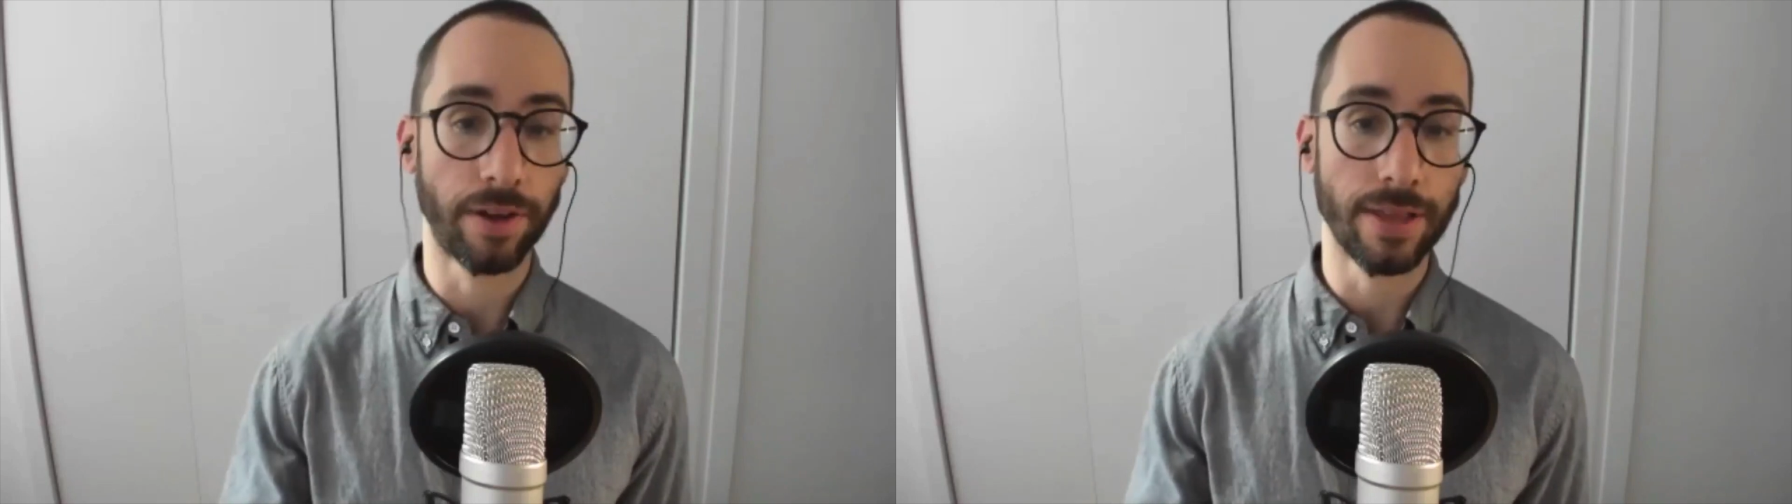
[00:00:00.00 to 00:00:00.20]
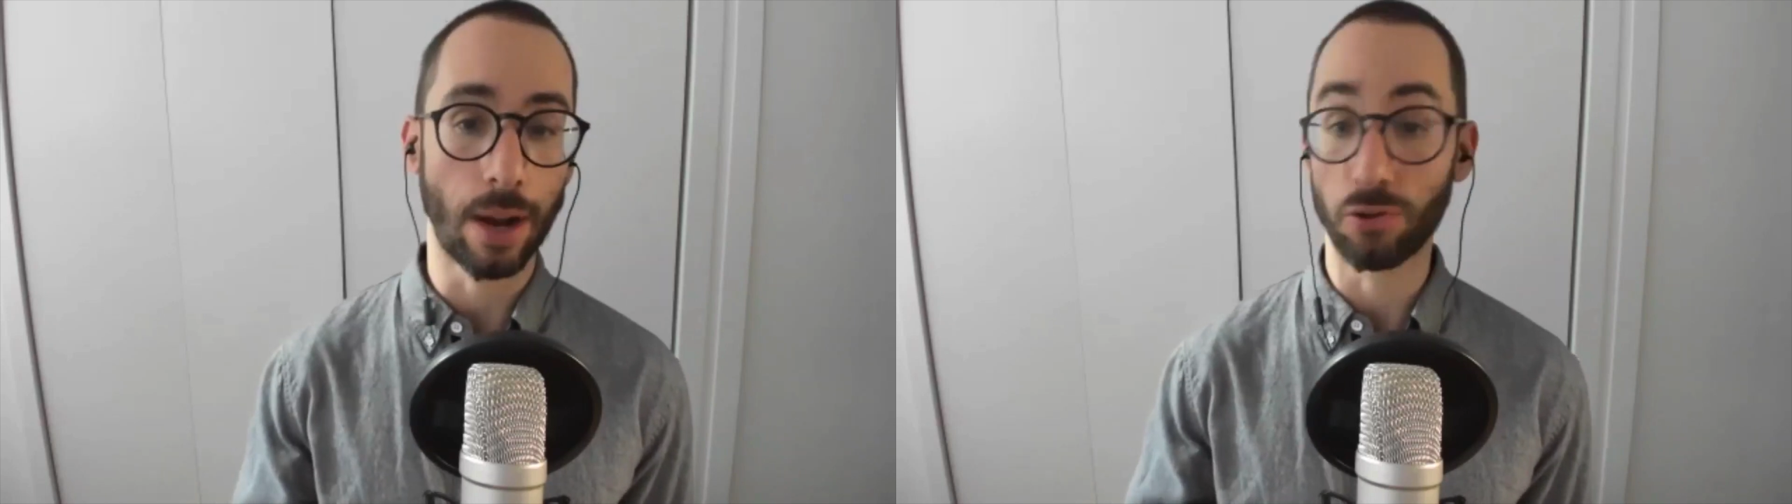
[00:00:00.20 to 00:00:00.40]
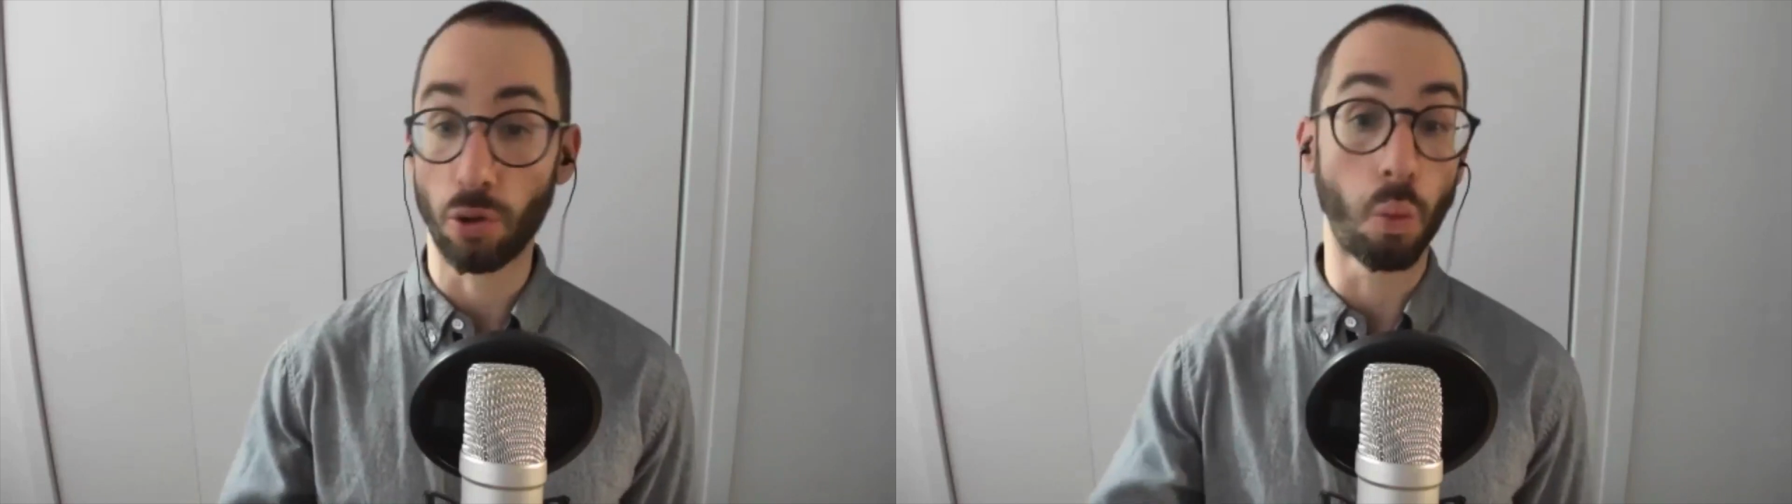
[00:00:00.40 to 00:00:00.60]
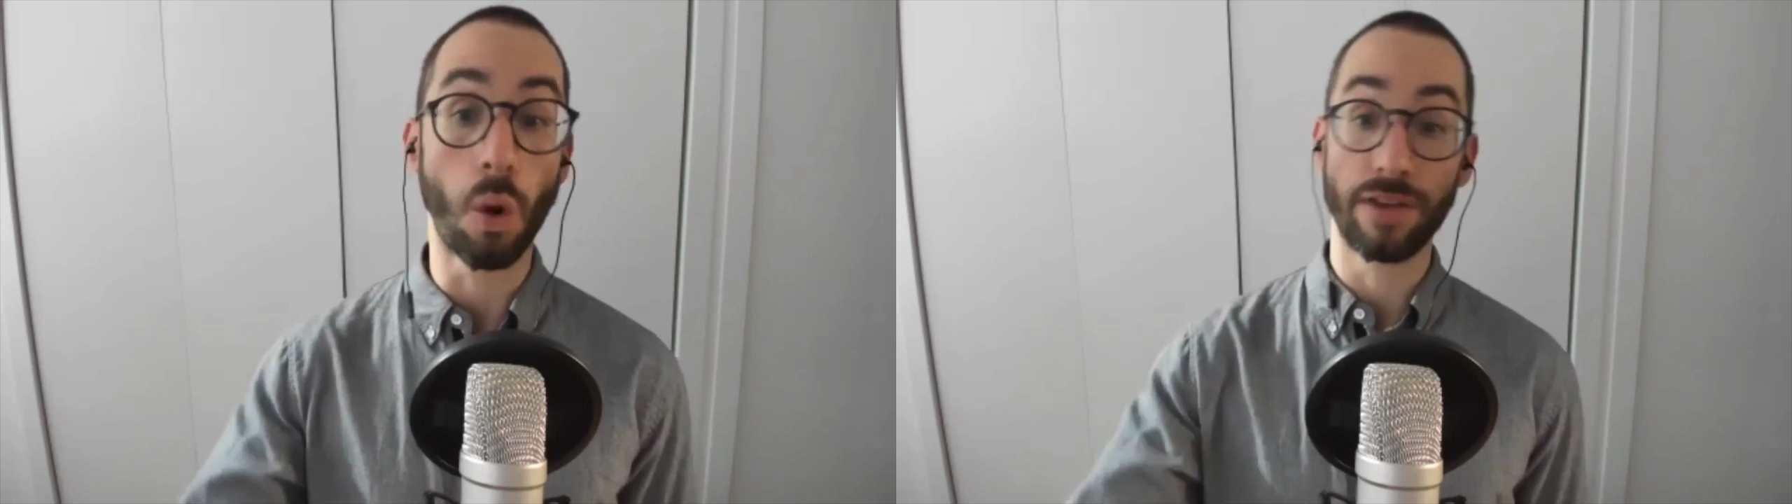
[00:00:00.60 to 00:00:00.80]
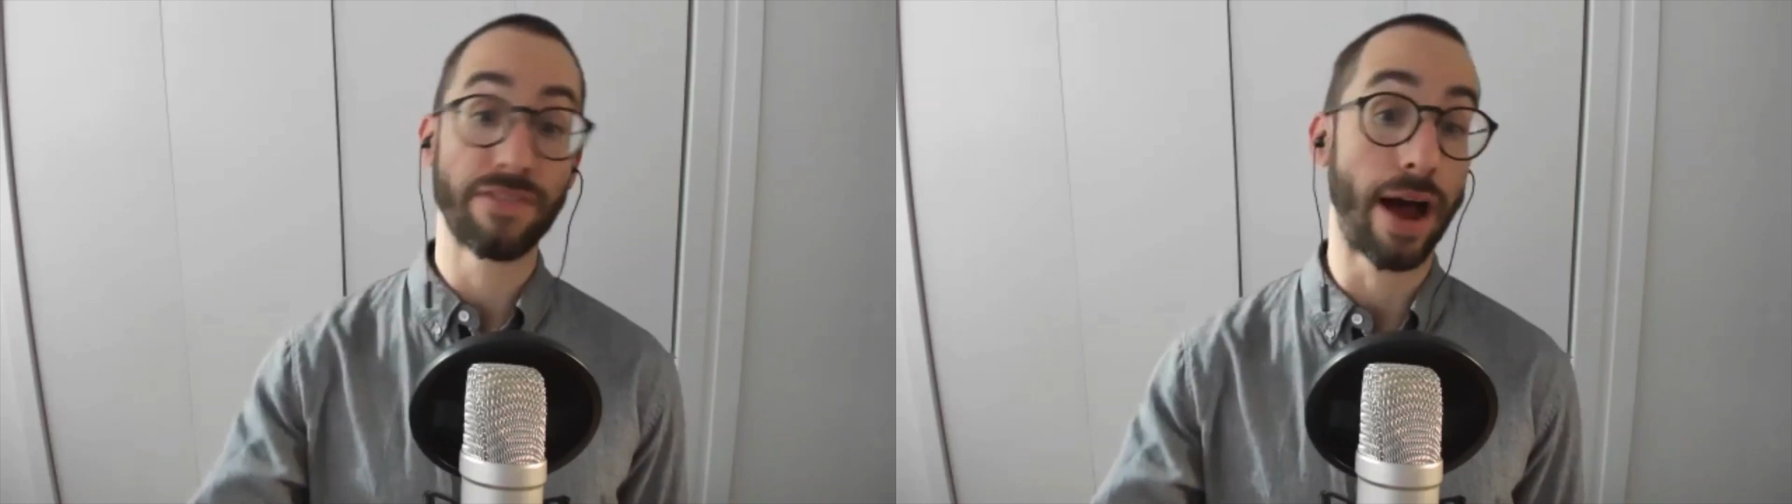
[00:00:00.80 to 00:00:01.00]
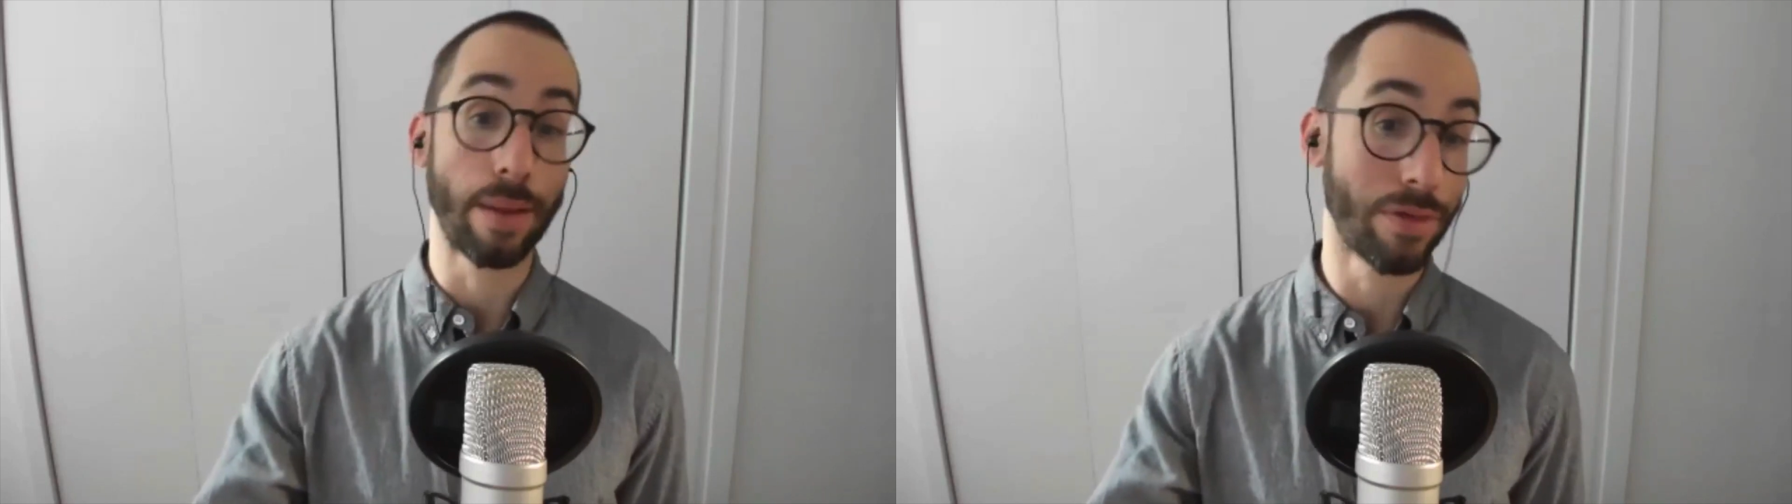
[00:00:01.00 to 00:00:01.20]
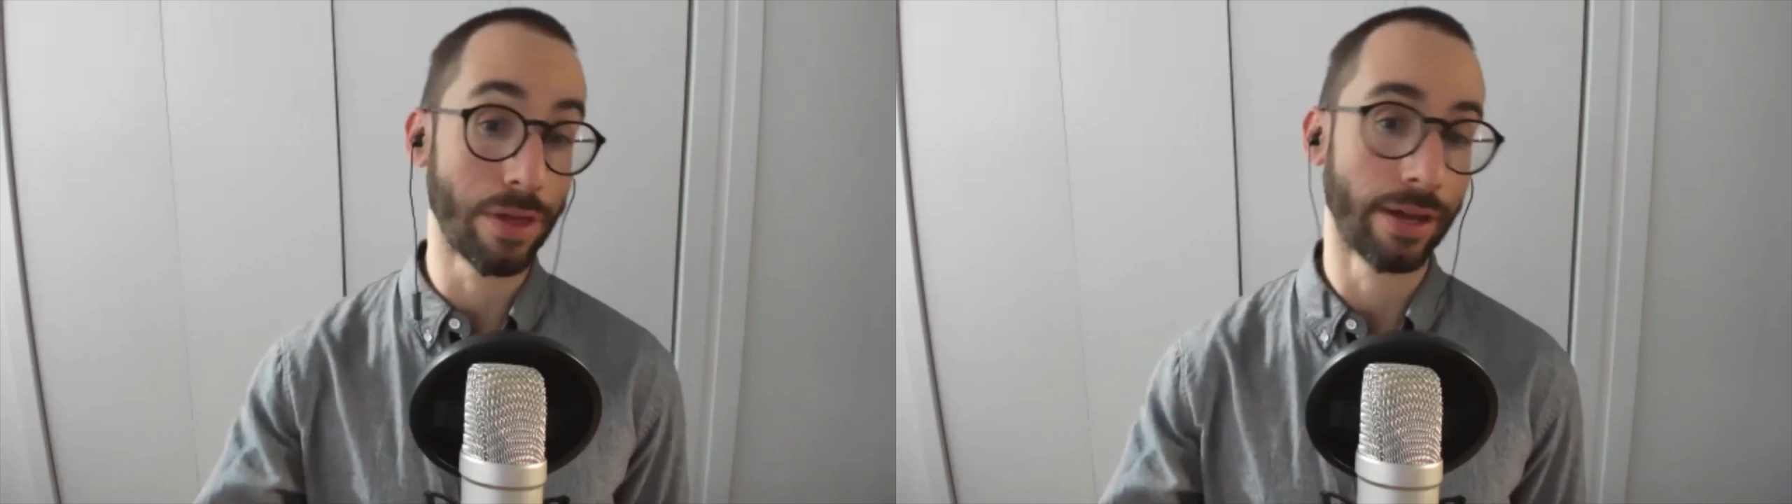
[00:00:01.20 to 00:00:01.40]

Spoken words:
That was a one-time thing.